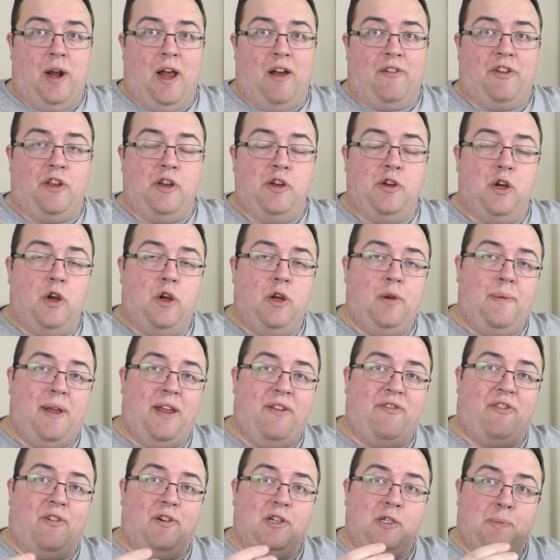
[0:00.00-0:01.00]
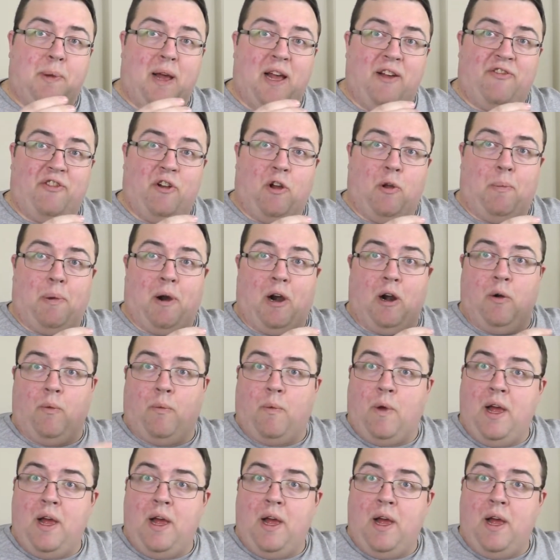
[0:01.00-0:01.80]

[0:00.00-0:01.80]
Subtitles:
Now, if you join me for Spyfall Part